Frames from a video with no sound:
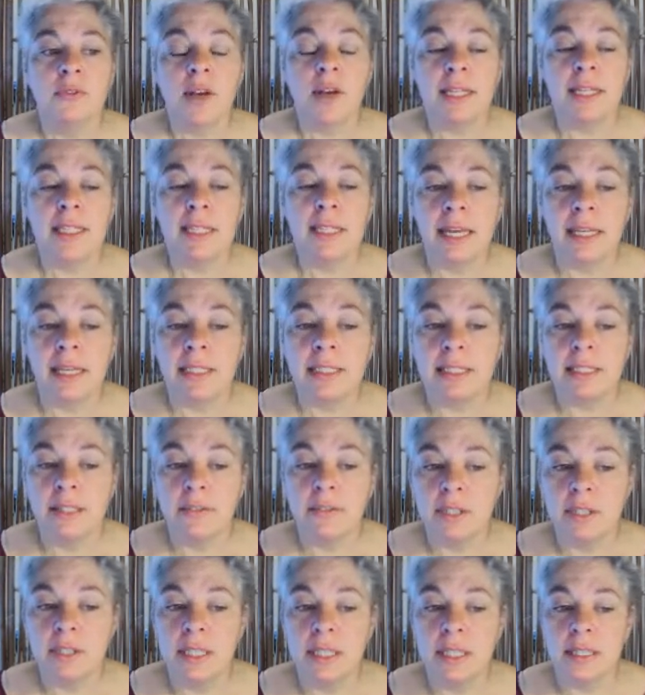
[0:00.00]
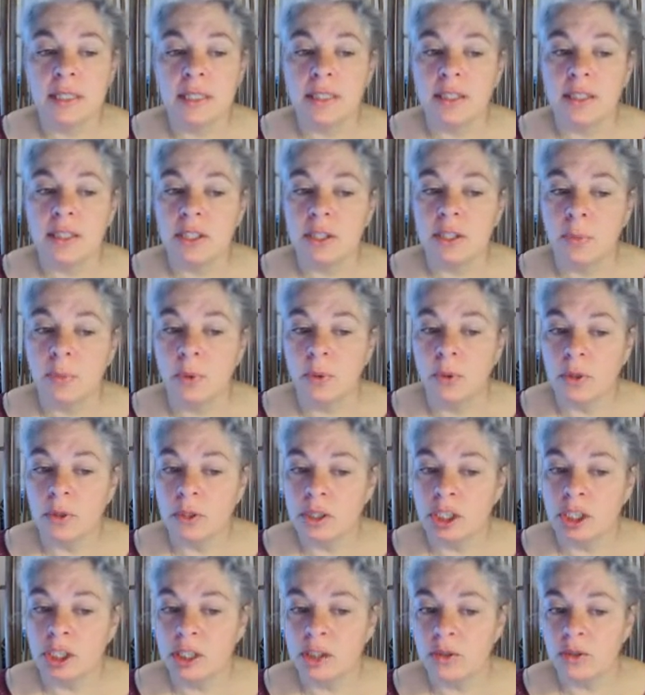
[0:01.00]
Providing activities that
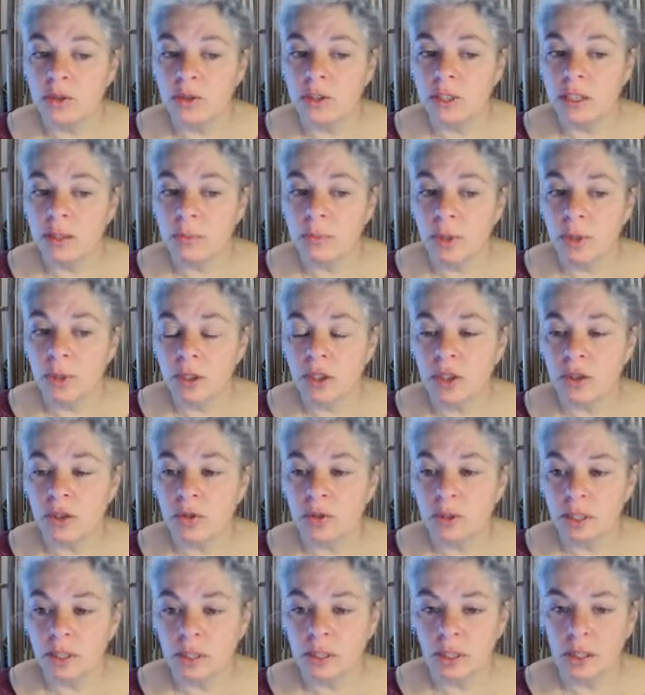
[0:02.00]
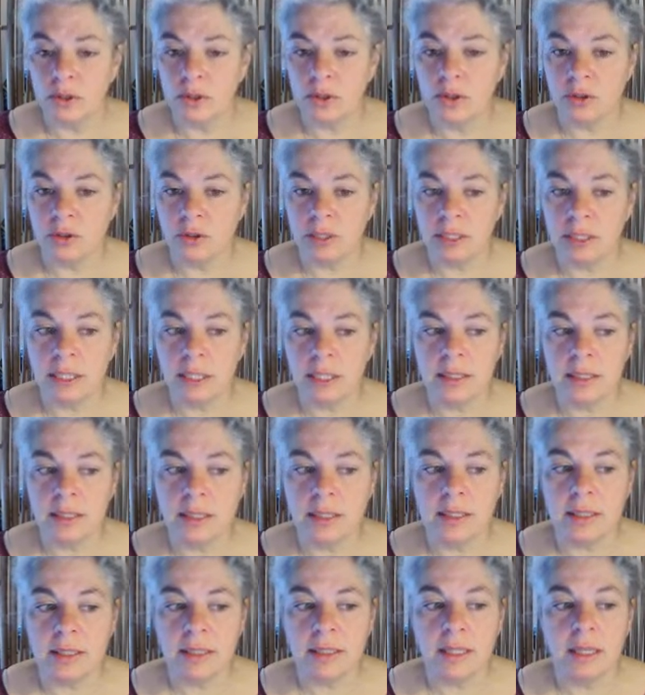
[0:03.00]
support children's emotional and social
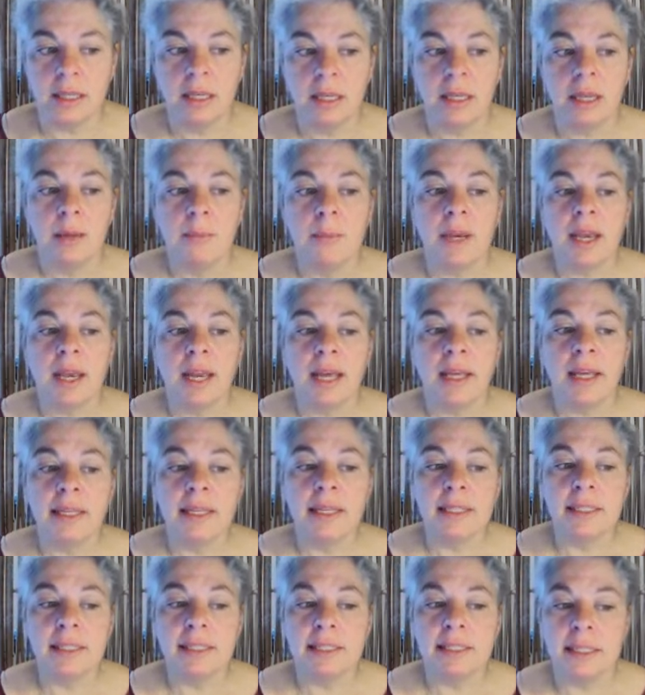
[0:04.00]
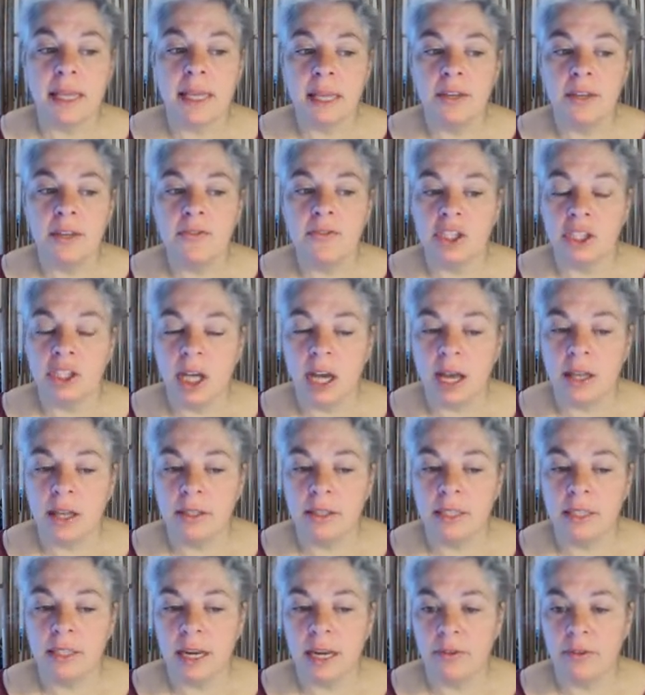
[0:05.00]
needs. Planning a safe
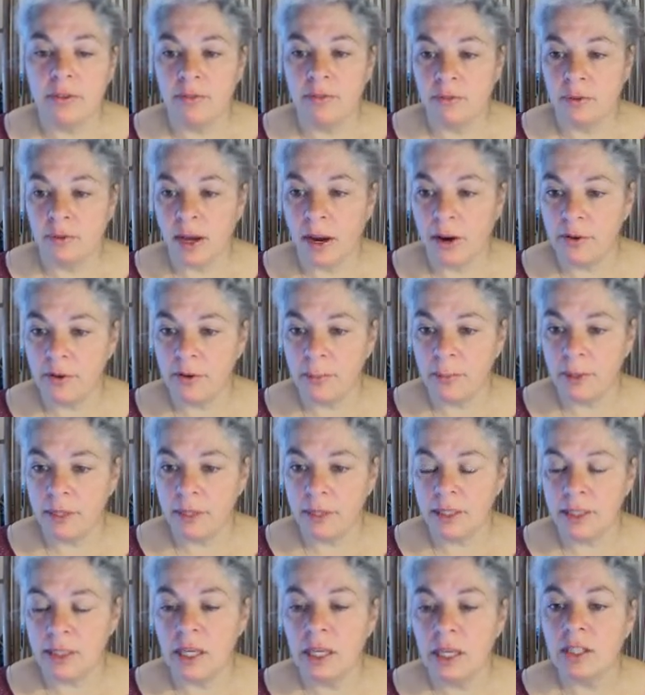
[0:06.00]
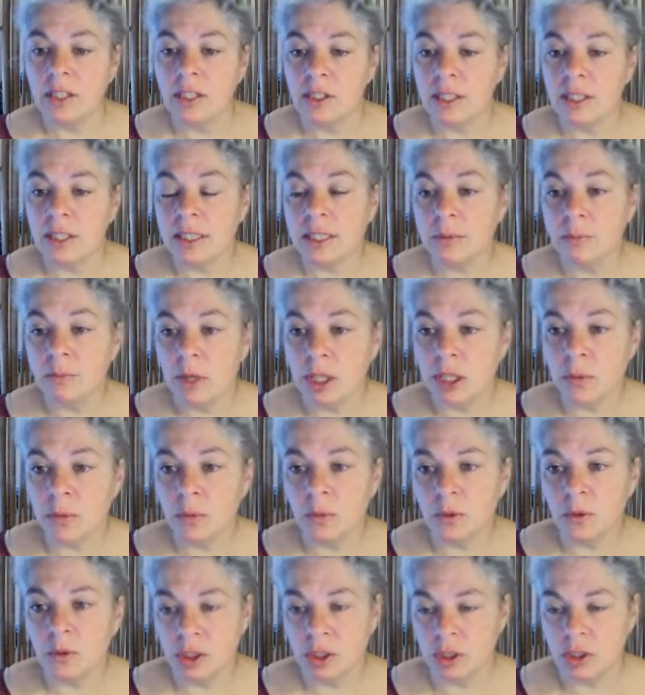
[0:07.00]
childcare environment. So this is
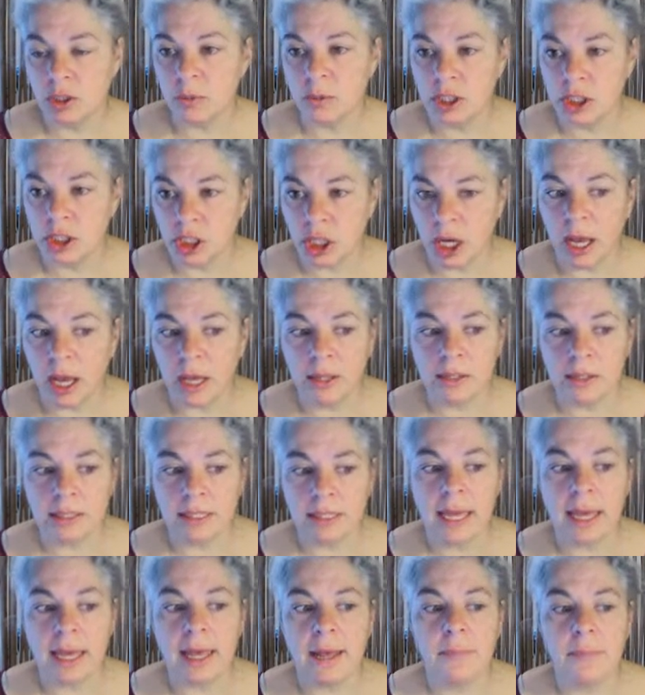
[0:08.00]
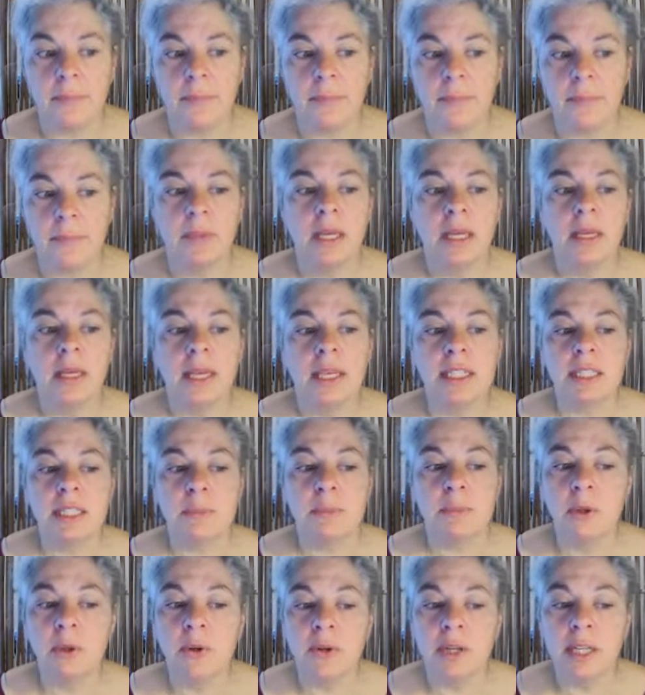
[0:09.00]
much more to do with childcare.
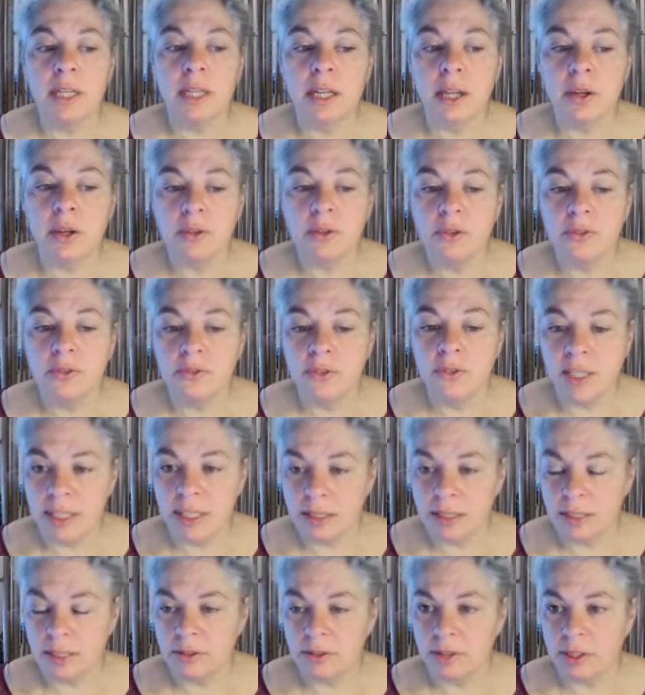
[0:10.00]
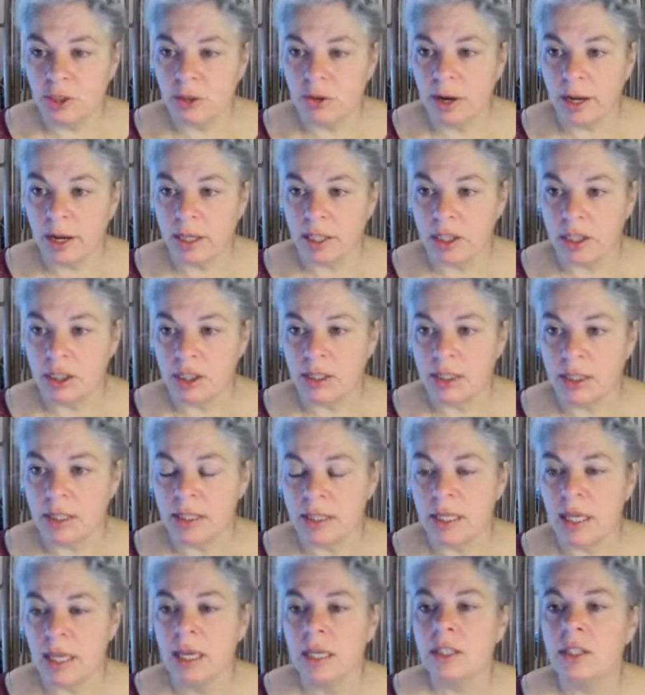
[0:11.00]
Exploring local visitor
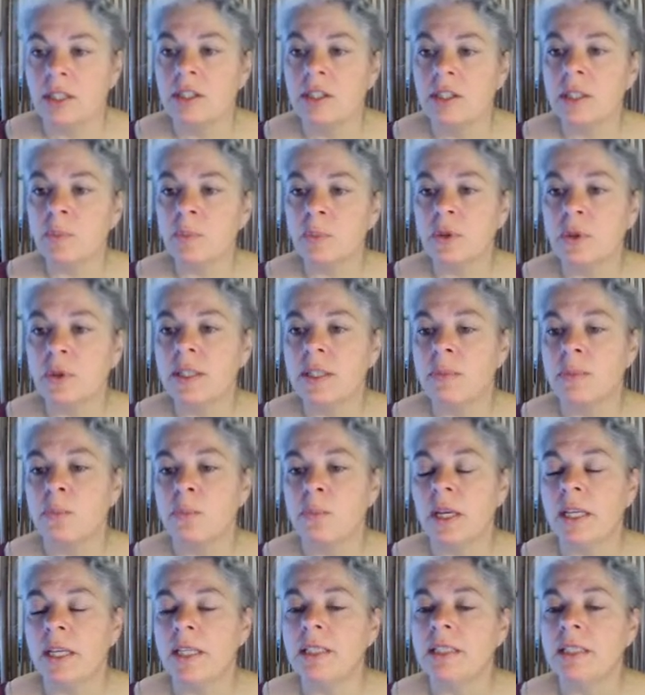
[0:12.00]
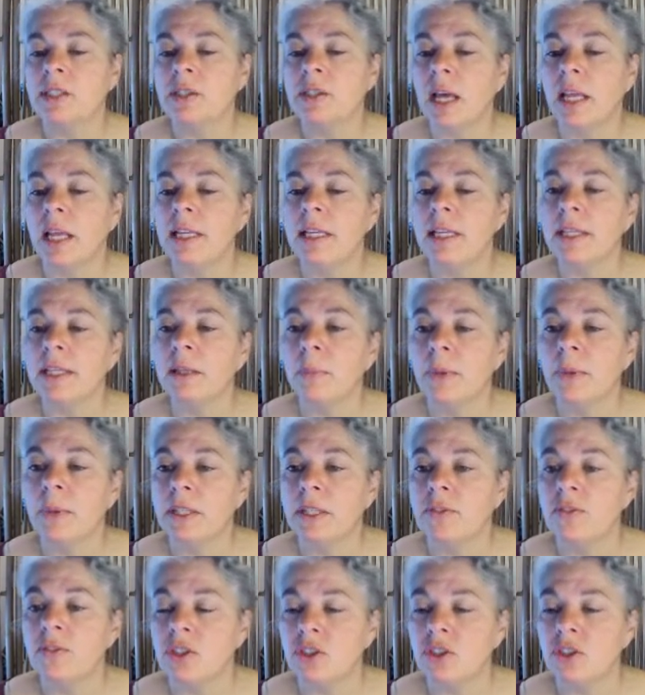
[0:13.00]
attractions. So this brings in a little